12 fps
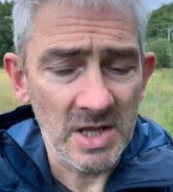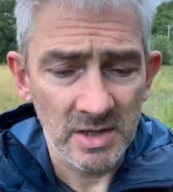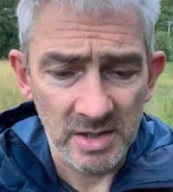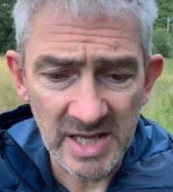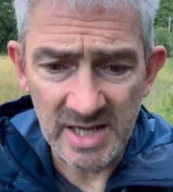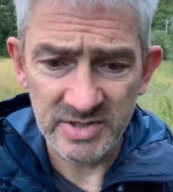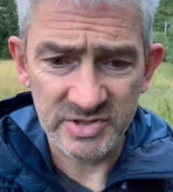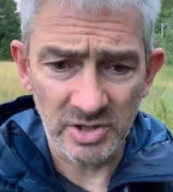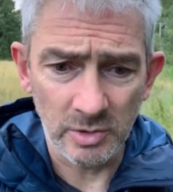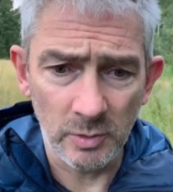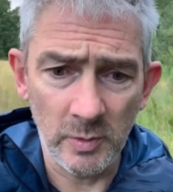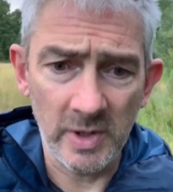Yeah,
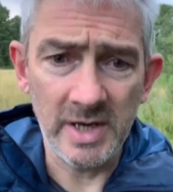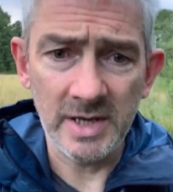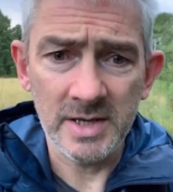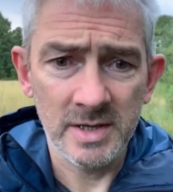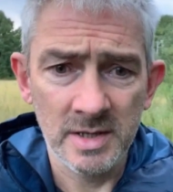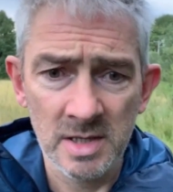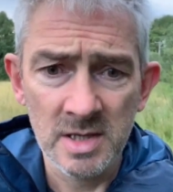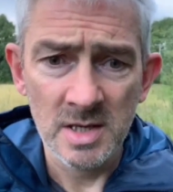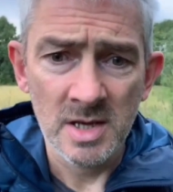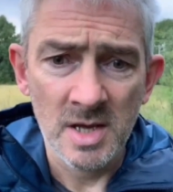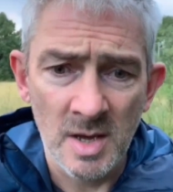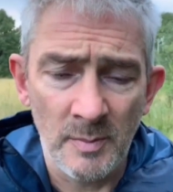so
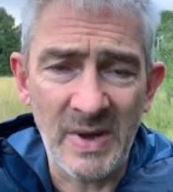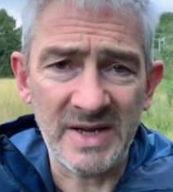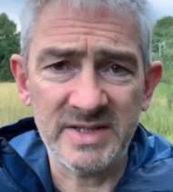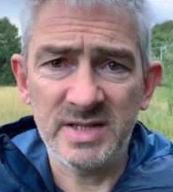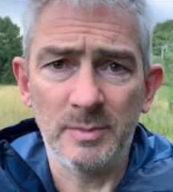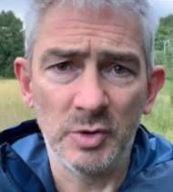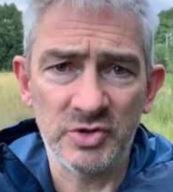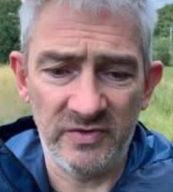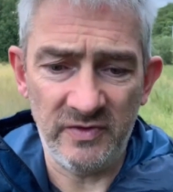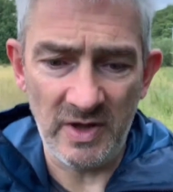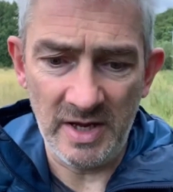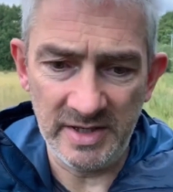back to the
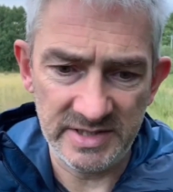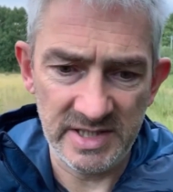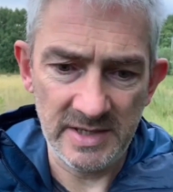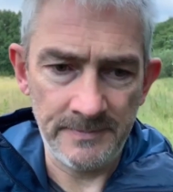butterflies.